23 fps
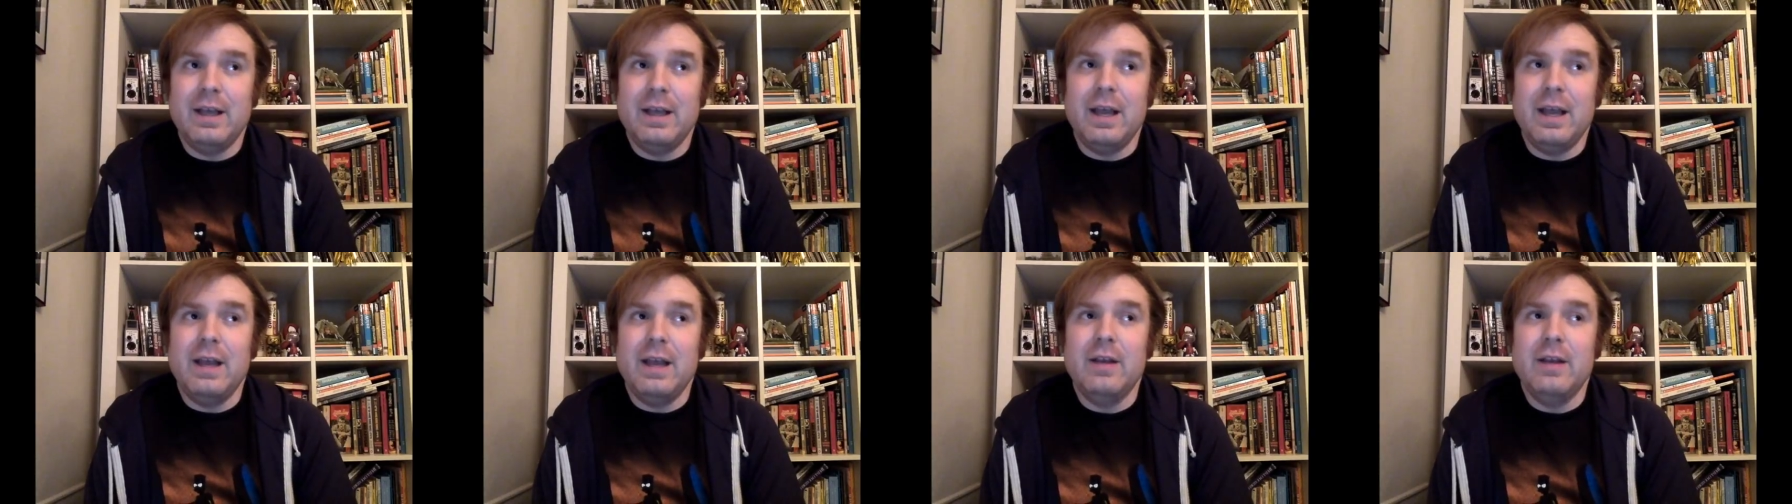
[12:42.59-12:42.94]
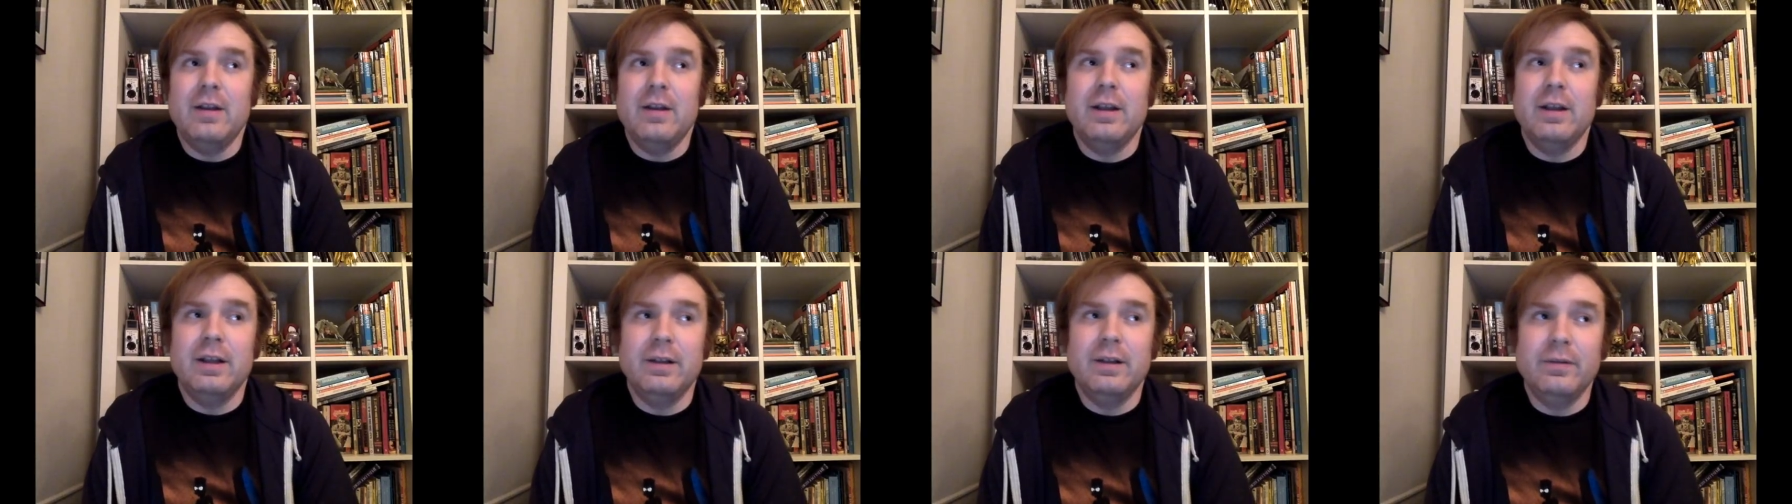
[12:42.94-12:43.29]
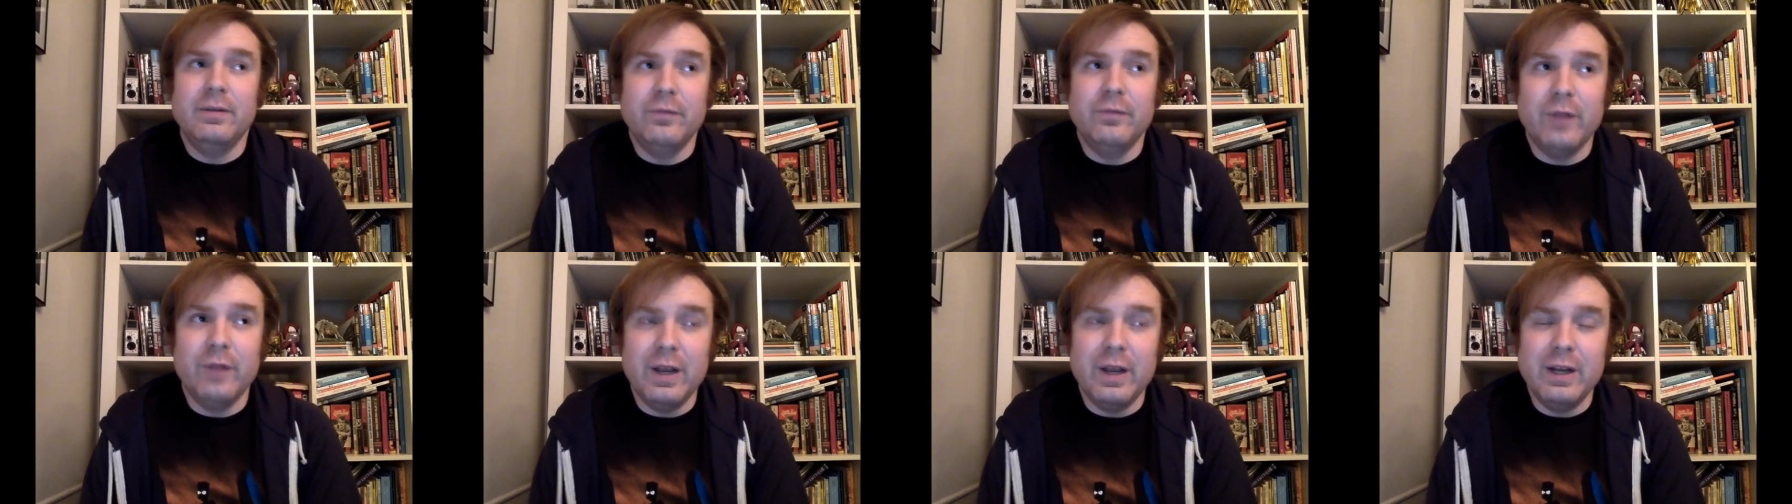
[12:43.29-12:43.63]
and
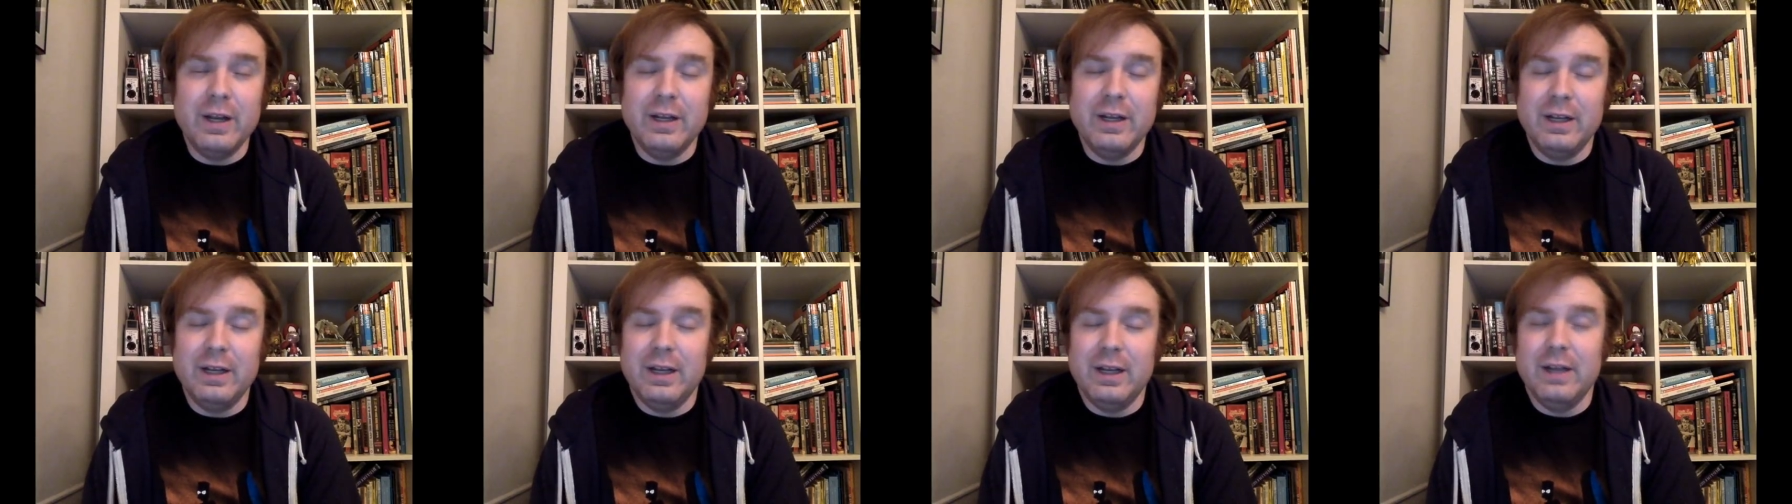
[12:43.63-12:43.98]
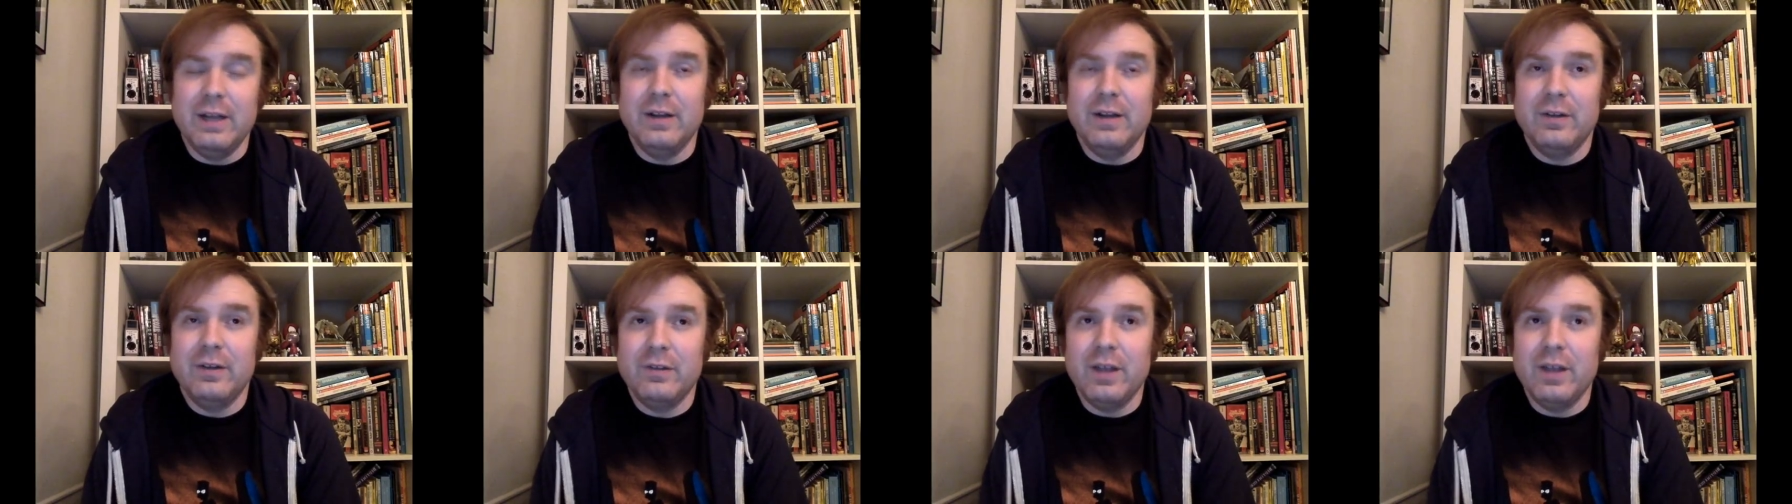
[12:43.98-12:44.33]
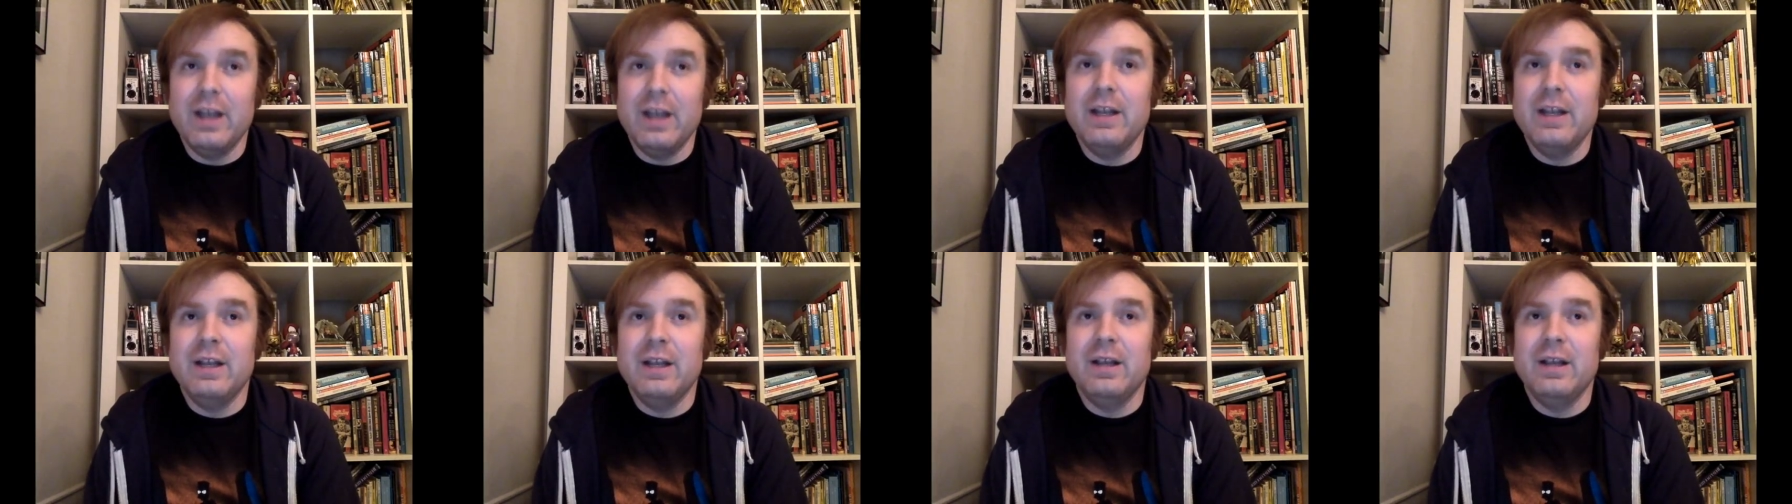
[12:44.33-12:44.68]
inviting and
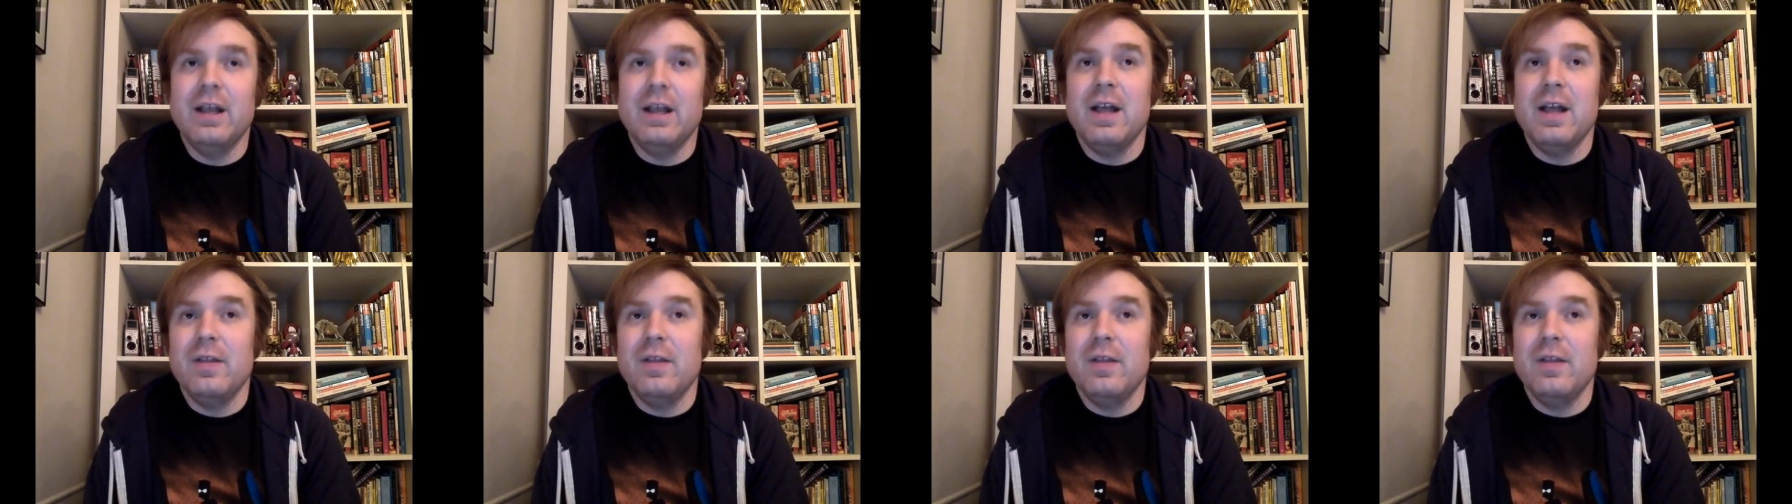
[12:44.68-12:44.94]
exciting